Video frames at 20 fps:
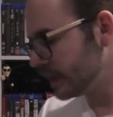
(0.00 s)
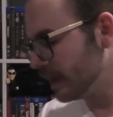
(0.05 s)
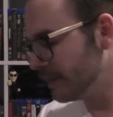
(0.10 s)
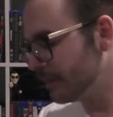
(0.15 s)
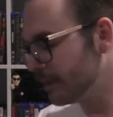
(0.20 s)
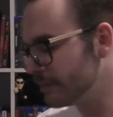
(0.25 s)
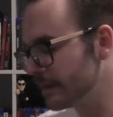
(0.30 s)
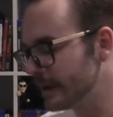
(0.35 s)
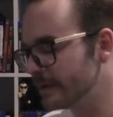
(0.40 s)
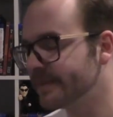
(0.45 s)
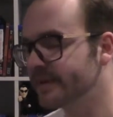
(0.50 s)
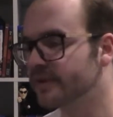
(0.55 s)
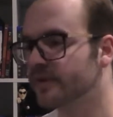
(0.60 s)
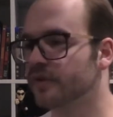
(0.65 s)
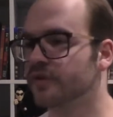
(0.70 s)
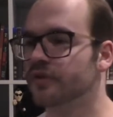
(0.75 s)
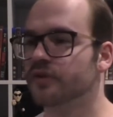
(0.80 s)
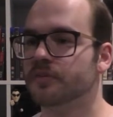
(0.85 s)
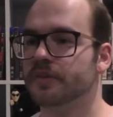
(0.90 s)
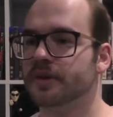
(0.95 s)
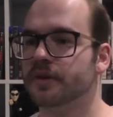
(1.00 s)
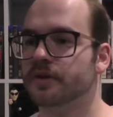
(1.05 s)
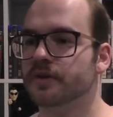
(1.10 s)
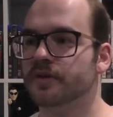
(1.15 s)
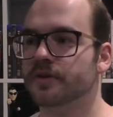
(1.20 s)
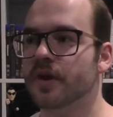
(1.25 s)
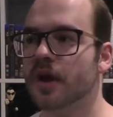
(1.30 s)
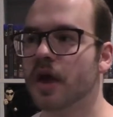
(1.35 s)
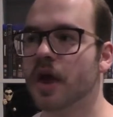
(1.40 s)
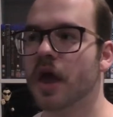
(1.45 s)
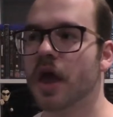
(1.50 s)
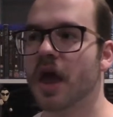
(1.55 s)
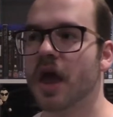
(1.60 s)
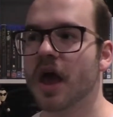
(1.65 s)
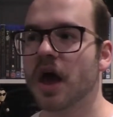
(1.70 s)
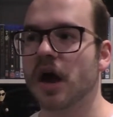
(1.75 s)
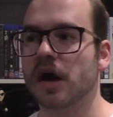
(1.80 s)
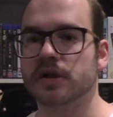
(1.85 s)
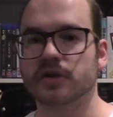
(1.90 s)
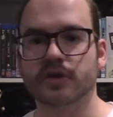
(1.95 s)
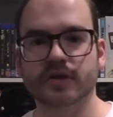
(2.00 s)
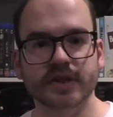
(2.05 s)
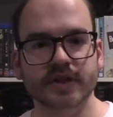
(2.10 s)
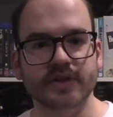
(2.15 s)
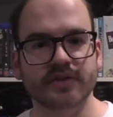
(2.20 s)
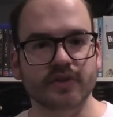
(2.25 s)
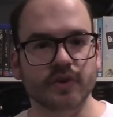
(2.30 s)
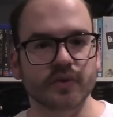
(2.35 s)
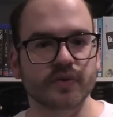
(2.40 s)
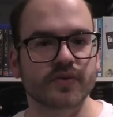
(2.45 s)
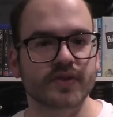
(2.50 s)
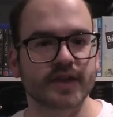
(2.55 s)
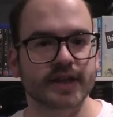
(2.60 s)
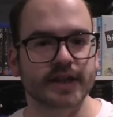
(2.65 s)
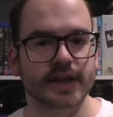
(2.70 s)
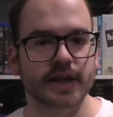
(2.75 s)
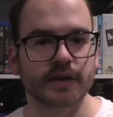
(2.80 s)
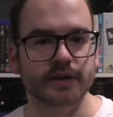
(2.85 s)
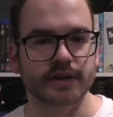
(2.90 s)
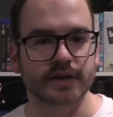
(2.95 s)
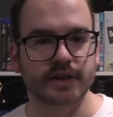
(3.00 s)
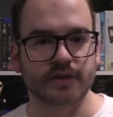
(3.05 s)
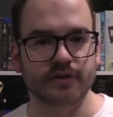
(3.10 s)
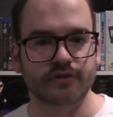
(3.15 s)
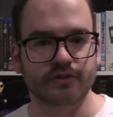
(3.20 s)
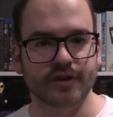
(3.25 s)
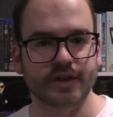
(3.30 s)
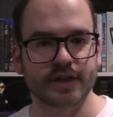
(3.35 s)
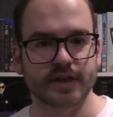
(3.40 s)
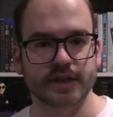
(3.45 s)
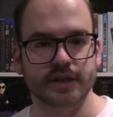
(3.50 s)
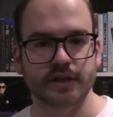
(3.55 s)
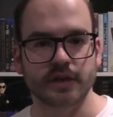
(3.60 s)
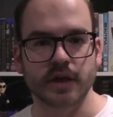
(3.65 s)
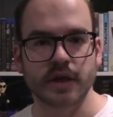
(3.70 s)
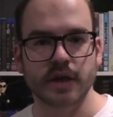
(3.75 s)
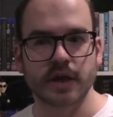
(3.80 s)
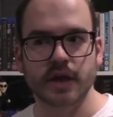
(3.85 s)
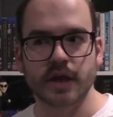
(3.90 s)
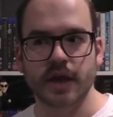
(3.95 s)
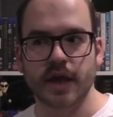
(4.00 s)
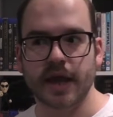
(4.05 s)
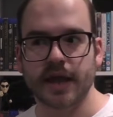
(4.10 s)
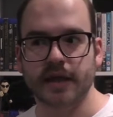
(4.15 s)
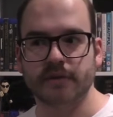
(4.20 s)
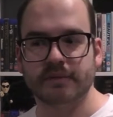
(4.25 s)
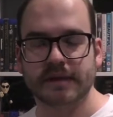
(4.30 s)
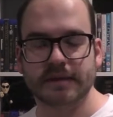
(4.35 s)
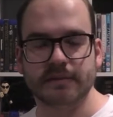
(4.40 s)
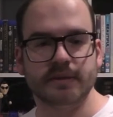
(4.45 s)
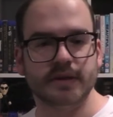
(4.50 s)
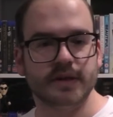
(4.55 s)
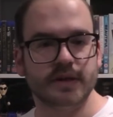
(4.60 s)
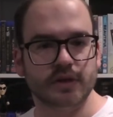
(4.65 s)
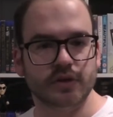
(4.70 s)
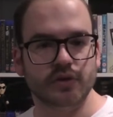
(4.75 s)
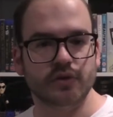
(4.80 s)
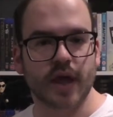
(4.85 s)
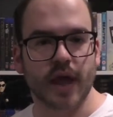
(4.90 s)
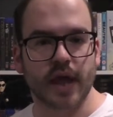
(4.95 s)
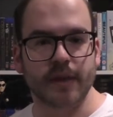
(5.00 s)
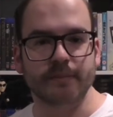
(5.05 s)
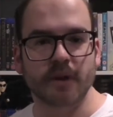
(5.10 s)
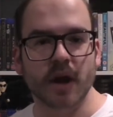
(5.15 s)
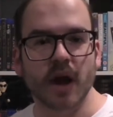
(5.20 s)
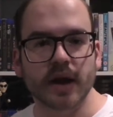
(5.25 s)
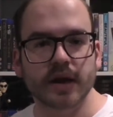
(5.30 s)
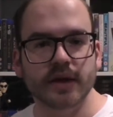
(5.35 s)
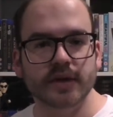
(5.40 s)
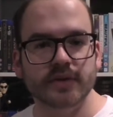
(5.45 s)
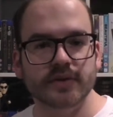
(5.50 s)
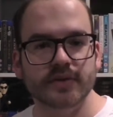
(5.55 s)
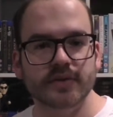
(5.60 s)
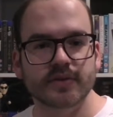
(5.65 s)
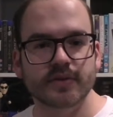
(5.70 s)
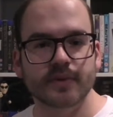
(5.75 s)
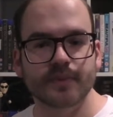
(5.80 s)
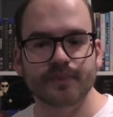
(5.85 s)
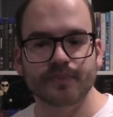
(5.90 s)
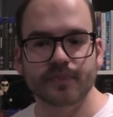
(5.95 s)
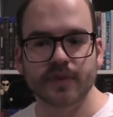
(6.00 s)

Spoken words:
But maybe it's also because a lot of these don't sell out in the Australian and maybe the UK markets.